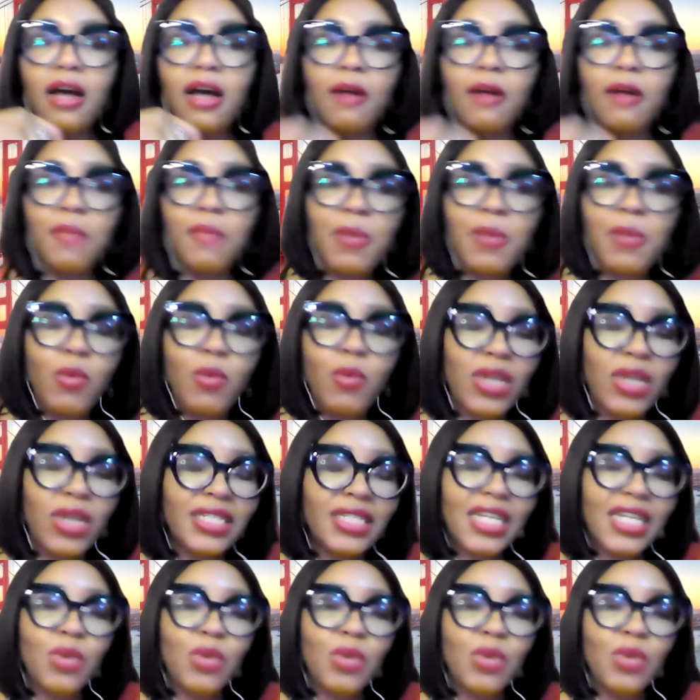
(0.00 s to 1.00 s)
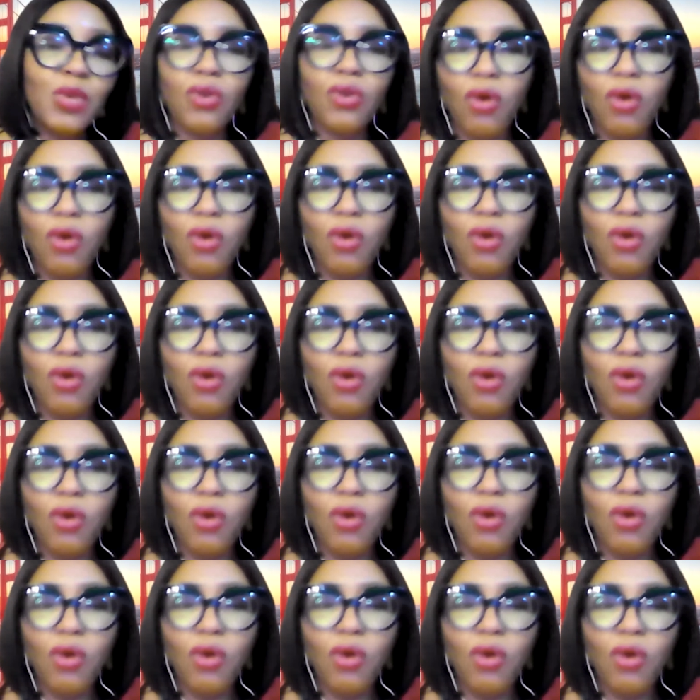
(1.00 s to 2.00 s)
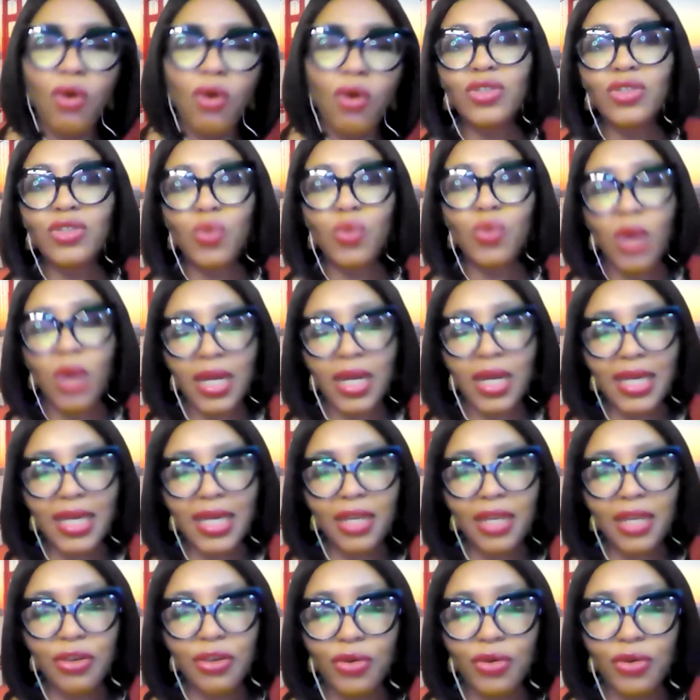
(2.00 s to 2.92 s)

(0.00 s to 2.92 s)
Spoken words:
people were dealing with all lots of things whilst working.